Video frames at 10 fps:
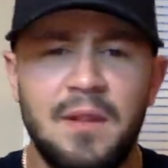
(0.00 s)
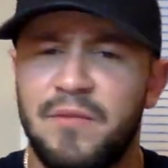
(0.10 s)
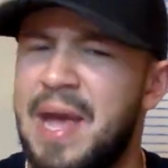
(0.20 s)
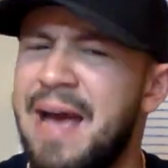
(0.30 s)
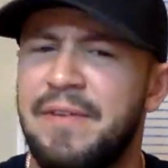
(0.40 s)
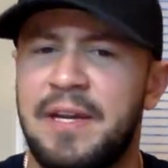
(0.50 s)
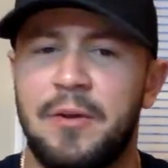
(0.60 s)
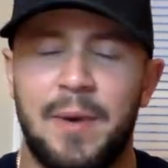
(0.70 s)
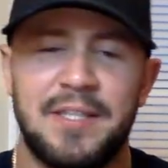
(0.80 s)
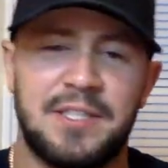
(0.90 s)
If you have any
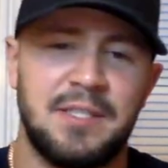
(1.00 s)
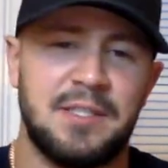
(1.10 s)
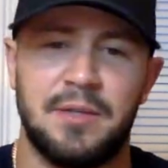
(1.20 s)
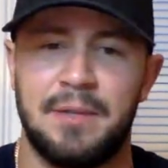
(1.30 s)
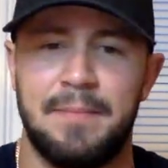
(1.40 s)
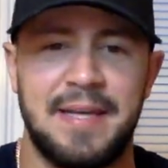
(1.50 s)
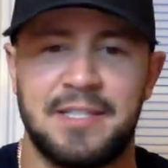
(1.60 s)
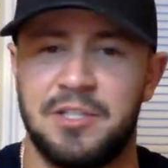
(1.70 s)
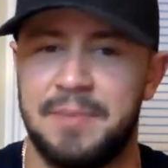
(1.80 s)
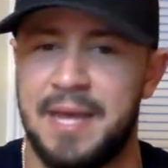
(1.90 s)
questions, you can
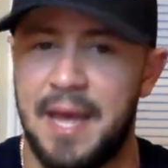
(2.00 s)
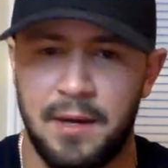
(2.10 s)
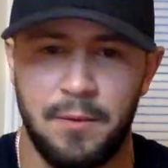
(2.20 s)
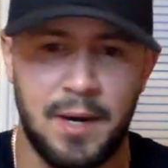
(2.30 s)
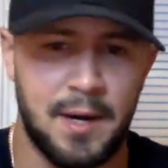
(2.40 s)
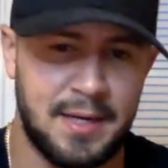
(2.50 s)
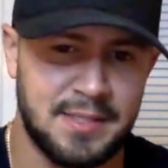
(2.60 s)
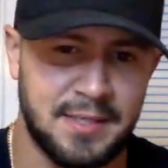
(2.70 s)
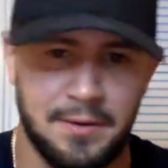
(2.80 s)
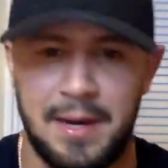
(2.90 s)
message me anywhere,
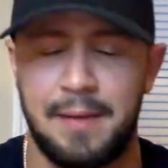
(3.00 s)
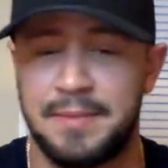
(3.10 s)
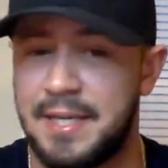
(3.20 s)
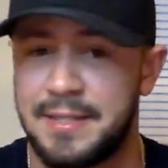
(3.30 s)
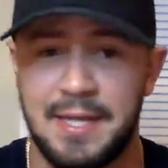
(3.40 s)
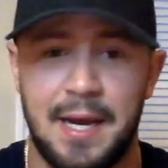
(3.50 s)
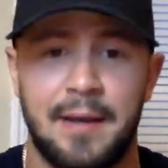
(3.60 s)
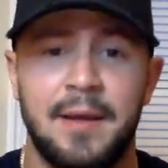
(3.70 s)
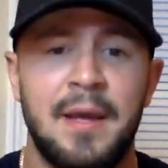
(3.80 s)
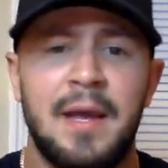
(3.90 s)
Instagram, TikTok.